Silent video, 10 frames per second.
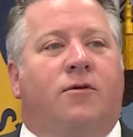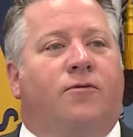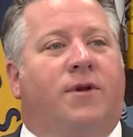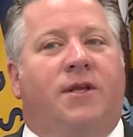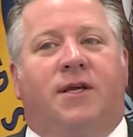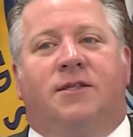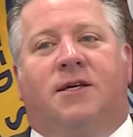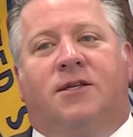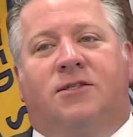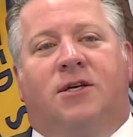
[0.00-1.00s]
we need to
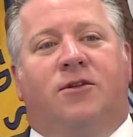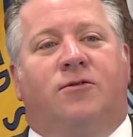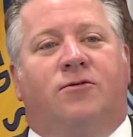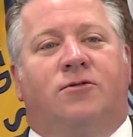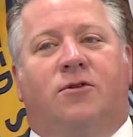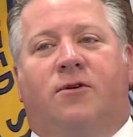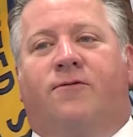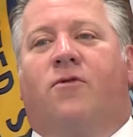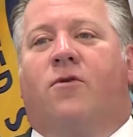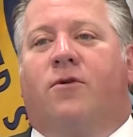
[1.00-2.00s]
continue to look
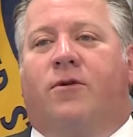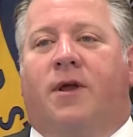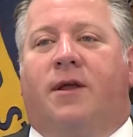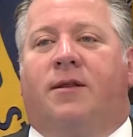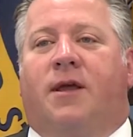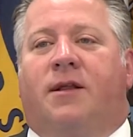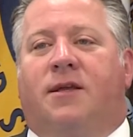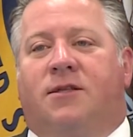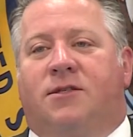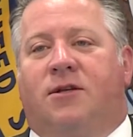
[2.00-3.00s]
forward and
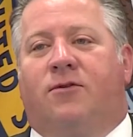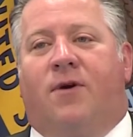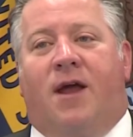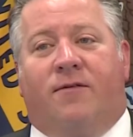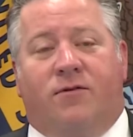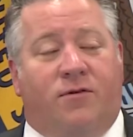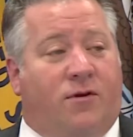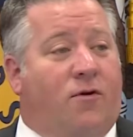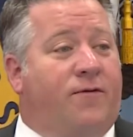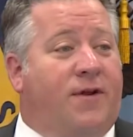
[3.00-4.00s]
continue after the
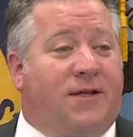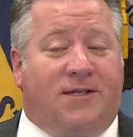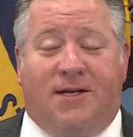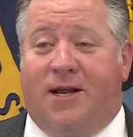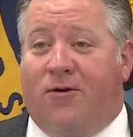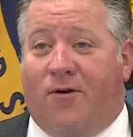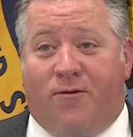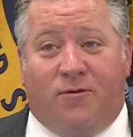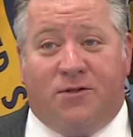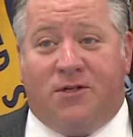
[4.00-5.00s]
COVID-19. I know
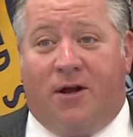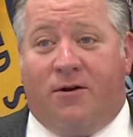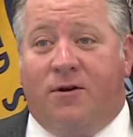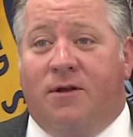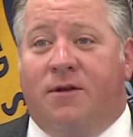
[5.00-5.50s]
everyone's tired,